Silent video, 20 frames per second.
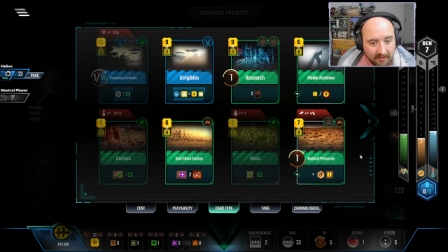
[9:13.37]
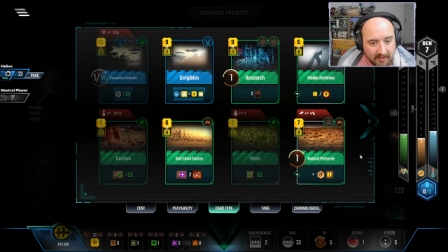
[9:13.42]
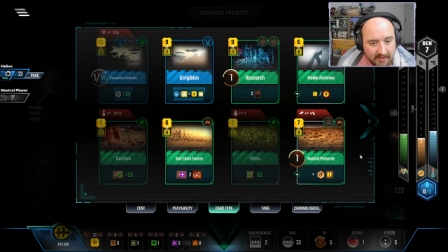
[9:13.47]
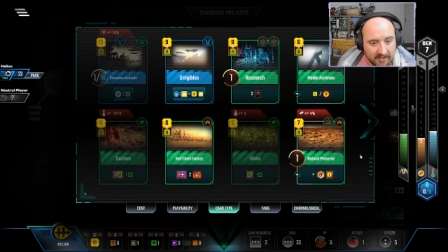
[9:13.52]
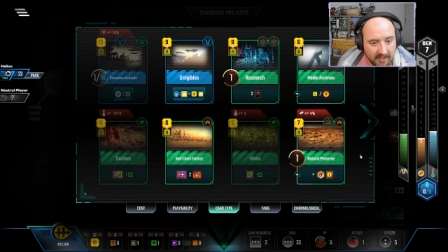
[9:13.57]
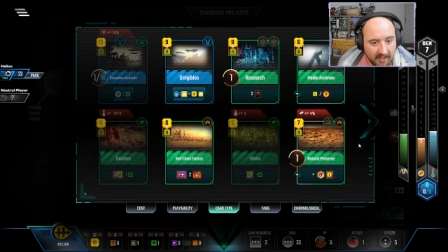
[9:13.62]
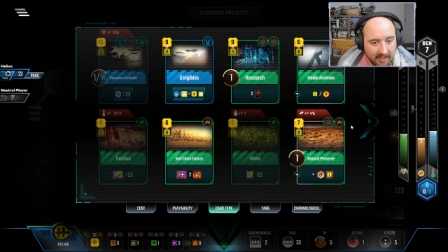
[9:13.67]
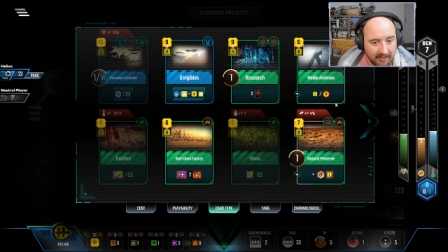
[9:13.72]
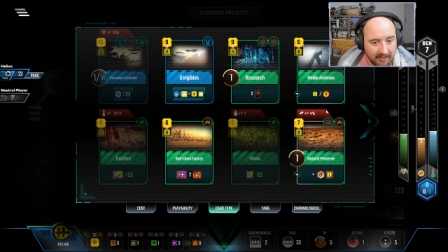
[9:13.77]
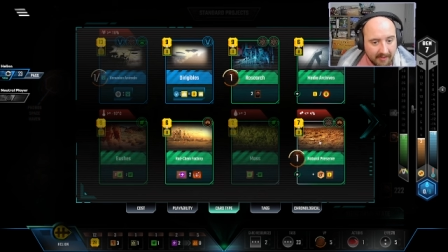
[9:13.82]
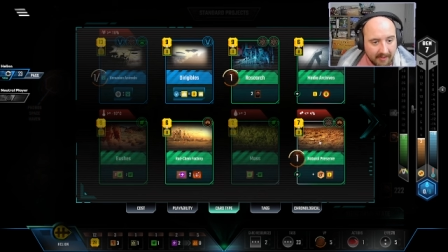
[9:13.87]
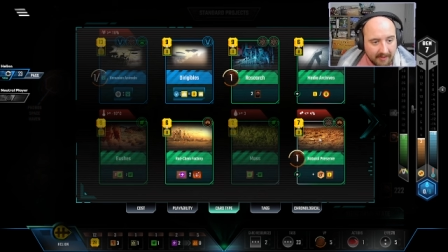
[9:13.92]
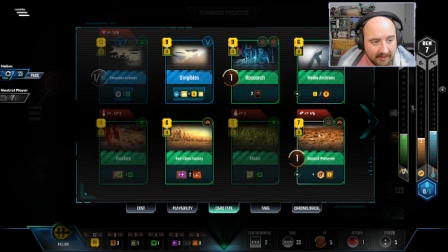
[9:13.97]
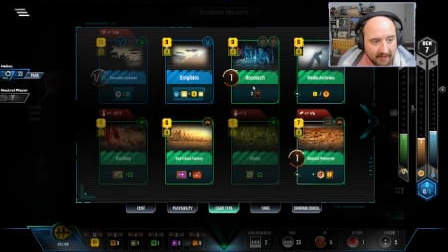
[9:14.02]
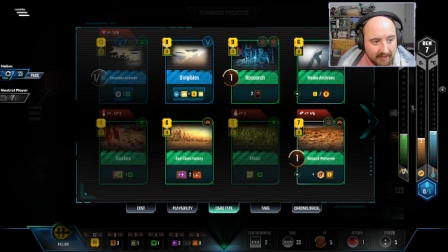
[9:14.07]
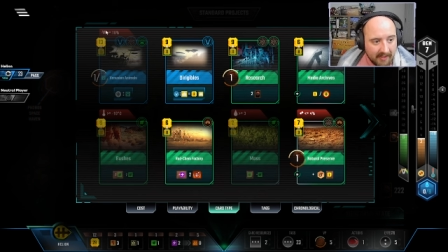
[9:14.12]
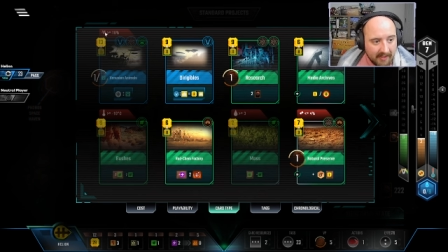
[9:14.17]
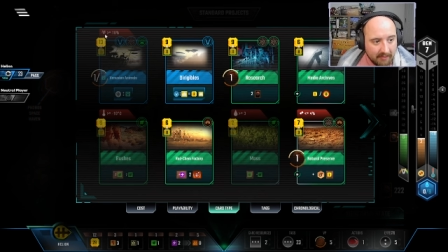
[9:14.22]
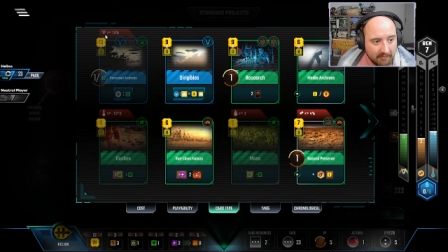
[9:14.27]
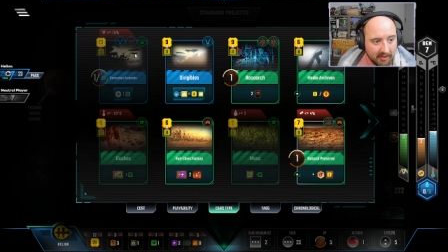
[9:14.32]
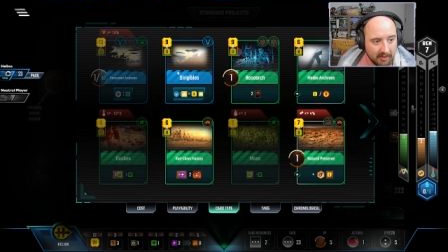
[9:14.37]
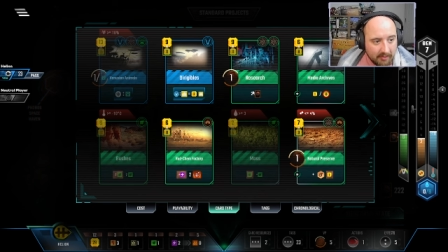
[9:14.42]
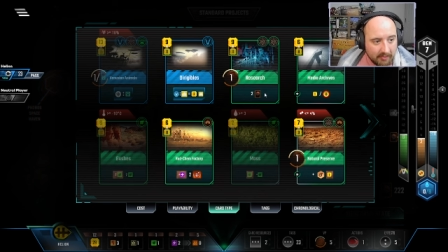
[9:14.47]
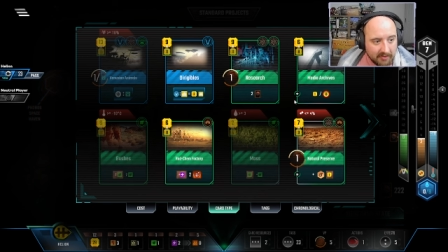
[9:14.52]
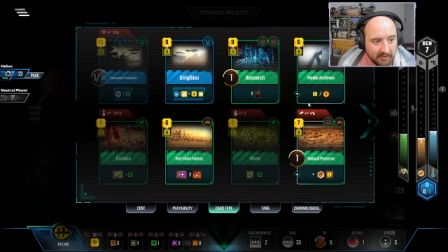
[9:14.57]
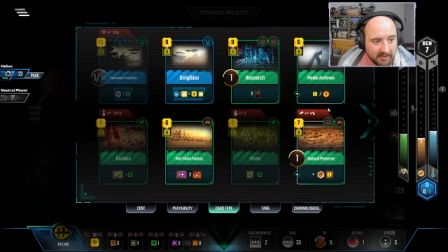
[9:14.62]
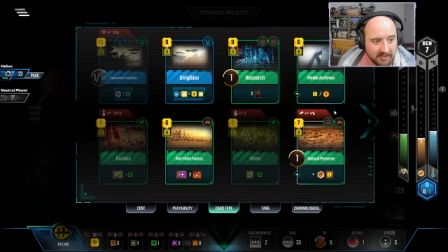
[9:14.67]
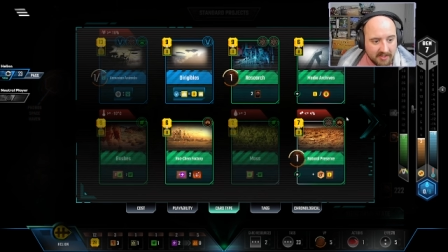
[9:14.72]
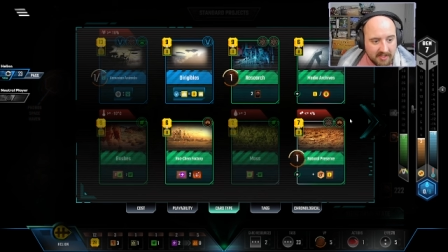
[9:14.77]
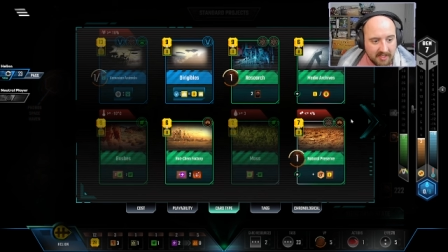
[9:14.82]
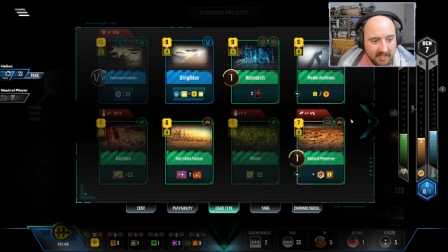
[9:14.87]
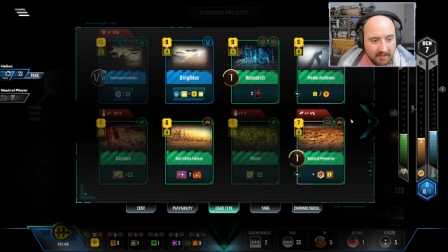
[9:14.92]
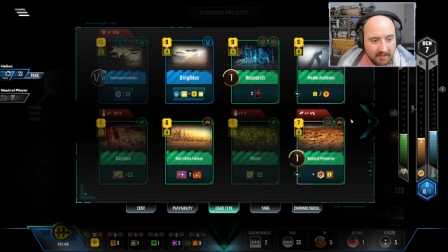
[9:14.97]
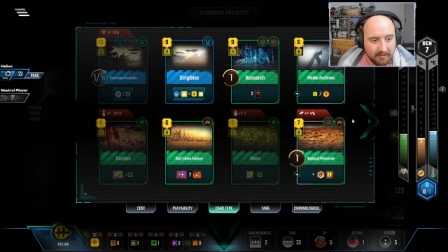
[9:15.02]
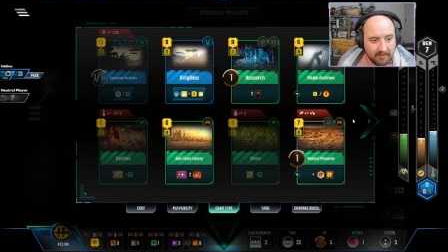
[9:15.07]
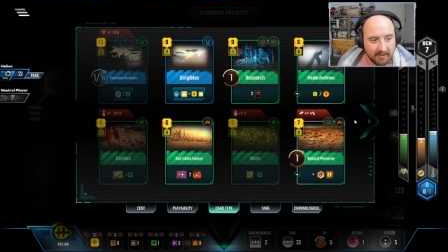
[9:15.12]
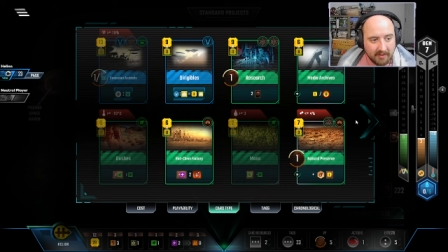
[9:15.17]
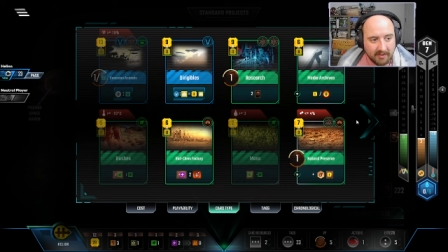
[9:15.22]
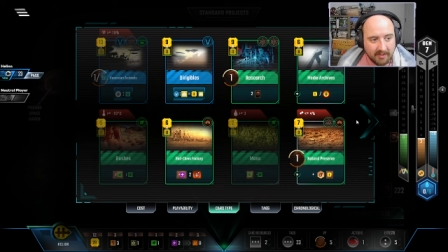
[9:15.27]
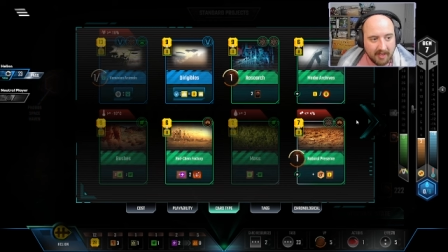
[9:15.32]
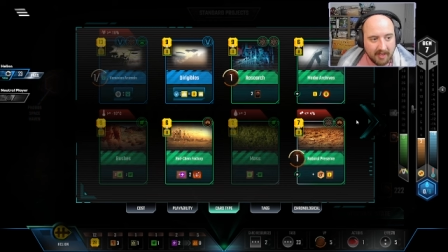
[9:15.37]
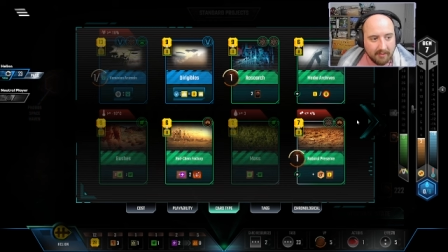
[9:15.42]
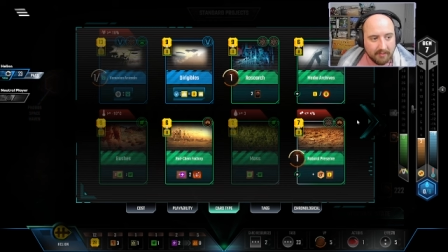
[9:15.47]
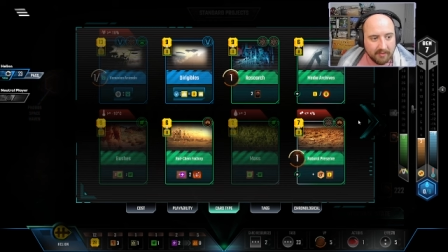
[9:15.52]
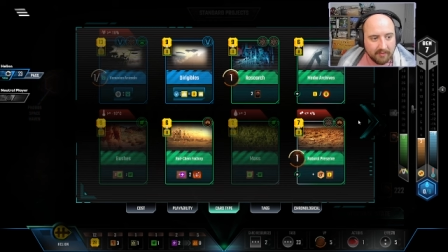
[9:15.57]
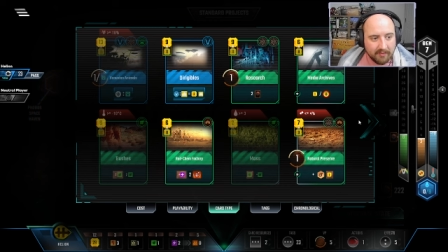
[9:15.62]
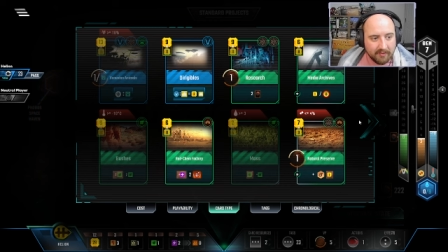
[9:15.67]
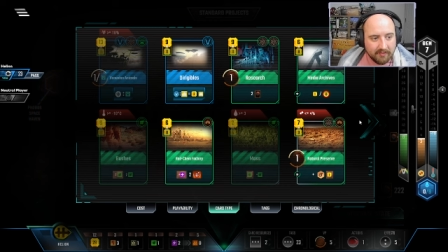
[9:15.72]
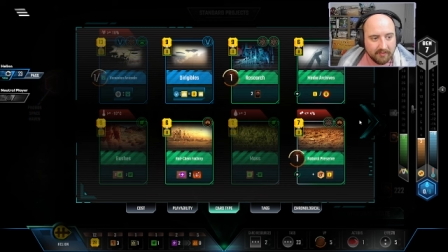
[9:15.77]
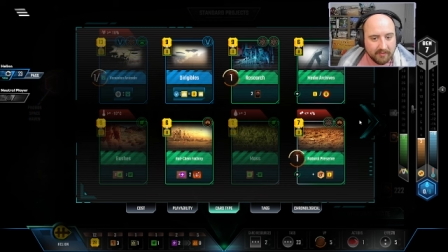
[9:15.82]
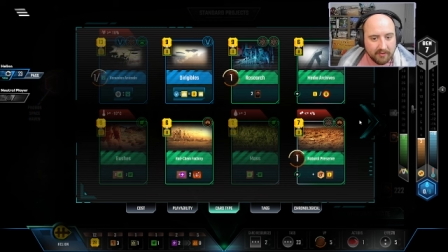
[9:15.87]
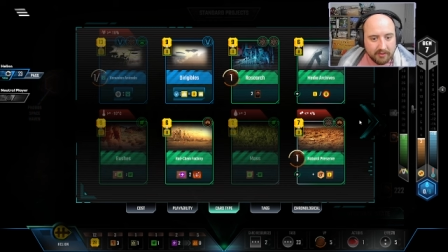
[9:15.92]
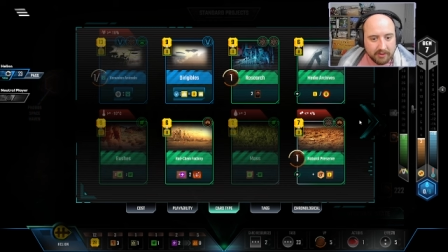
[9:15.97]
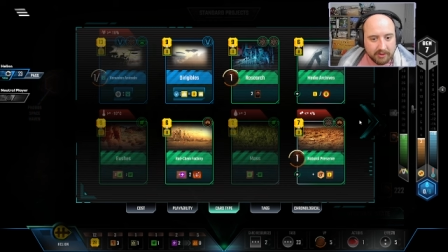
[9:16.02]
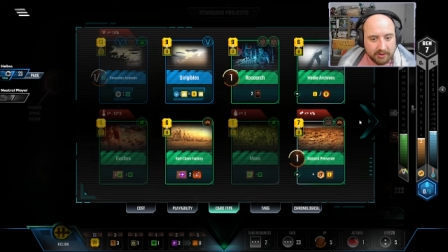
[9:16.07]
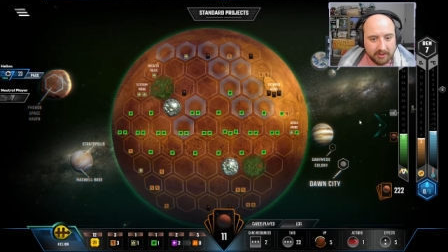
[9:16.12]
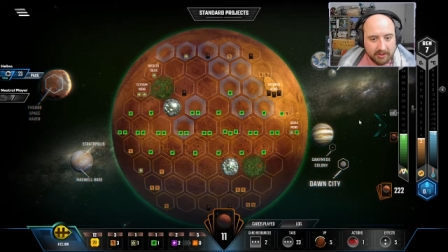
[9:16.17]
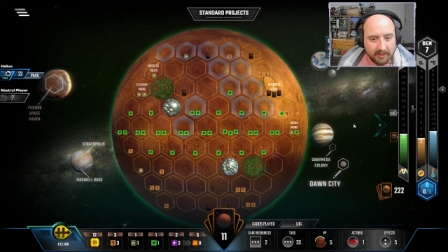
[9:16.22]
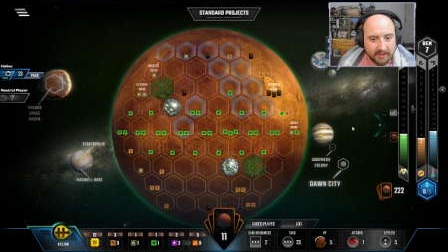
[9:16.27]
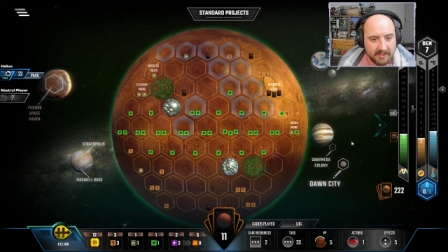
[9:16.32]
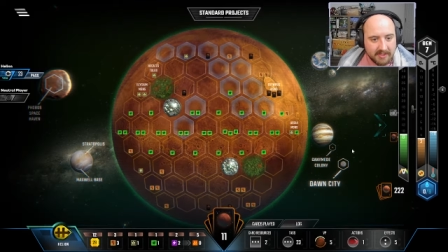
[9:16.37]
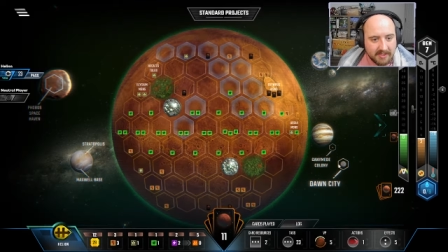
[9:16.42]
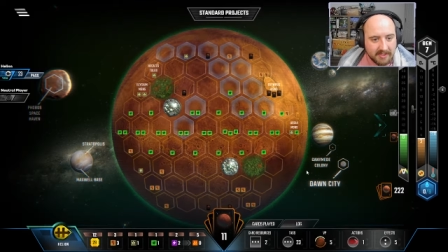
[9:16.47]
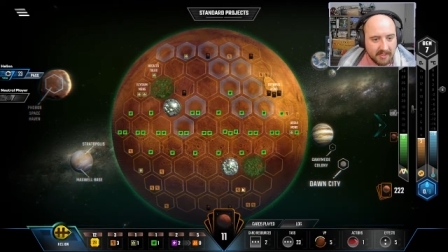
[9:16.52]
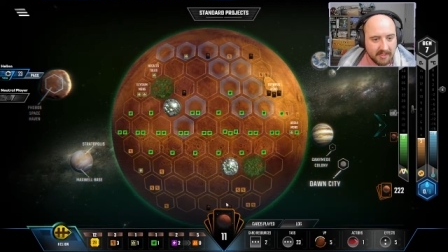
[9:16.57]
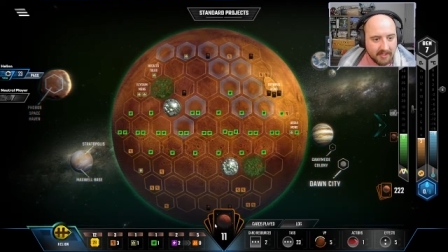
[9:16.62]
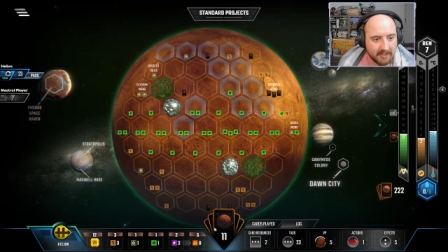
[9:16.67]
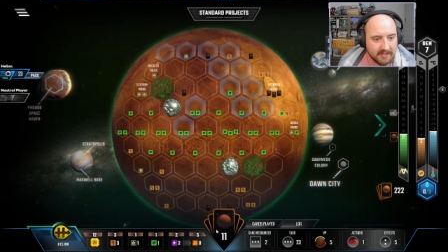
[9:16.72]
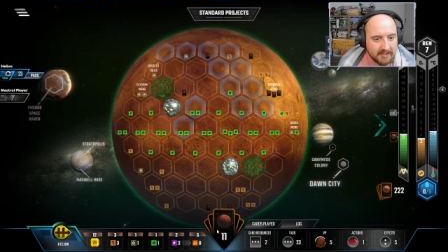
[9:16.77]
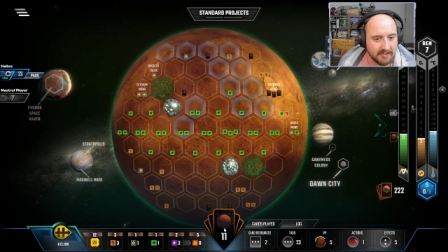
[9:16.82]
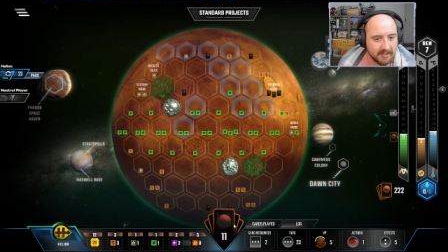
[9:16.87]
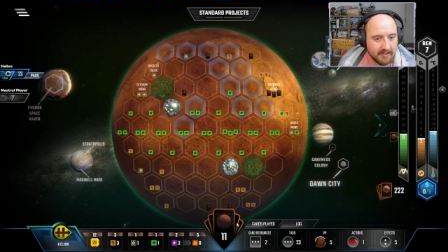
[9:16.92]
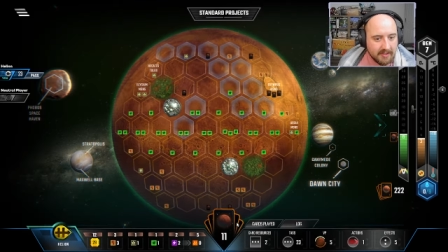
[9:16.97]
It's unlikely I'm going to be able to tame it, time it with Venusian Insects.